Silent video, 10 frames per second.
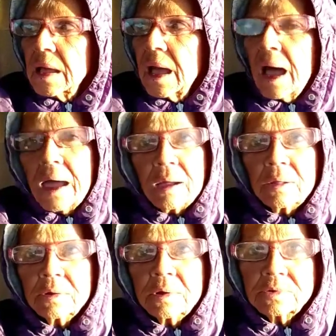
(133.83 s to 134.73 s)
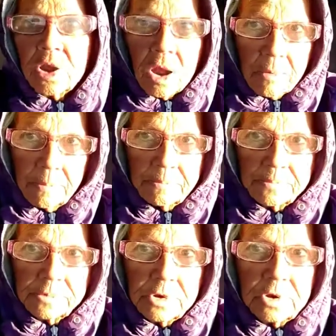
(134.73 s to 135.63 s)
I'll talk
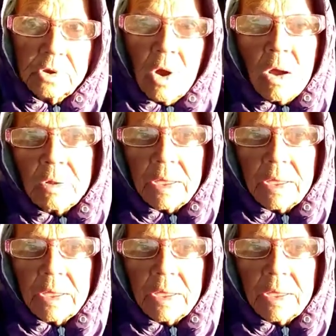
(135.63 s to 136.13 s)
to you all